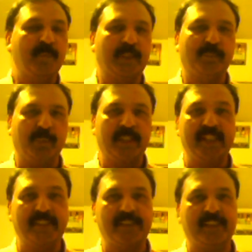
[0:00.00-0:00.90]
But
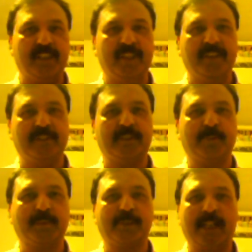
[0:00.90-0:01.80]
please
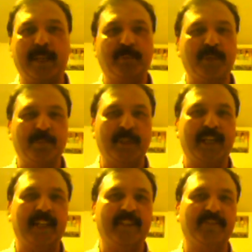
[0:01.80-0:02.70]
subscribe to
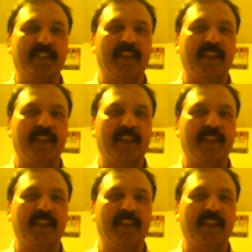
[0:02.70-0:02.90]
my